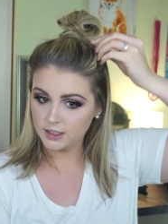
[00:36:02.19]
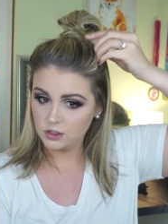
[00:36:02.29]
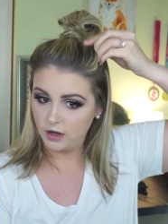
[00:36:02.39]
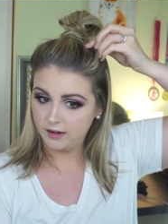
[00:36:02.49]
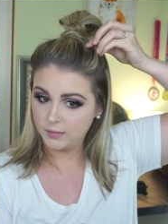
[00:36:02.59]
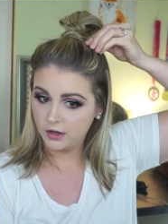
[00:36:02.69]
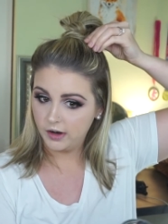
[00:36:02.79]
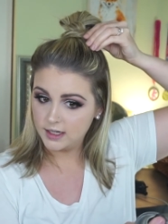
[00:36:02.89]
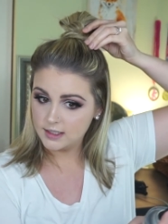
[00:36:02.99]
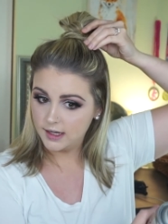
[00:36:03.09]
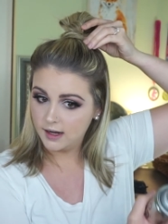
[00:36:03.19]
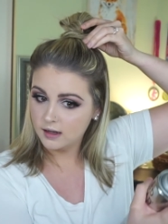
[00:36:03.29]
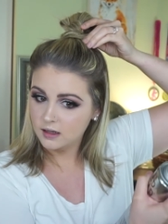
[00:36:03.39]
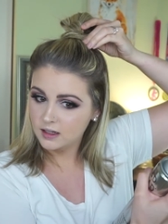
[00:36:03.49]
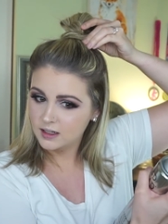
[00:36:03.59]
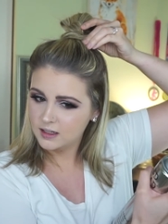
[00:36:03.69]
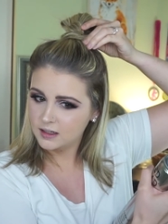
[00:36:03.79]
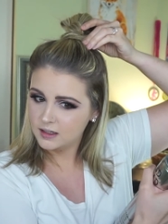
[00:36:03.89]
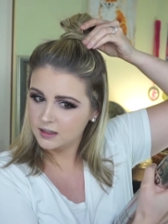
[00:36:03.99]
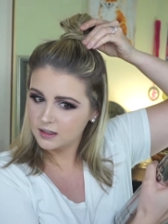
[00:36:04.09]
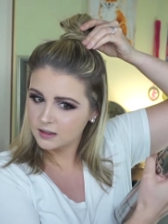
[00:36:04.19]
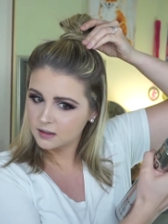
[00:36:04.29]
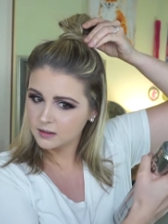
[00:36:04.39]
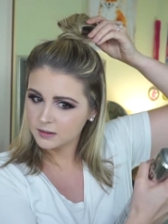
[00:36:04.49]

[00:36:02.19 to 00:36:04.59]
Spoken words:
that drive me crazy, just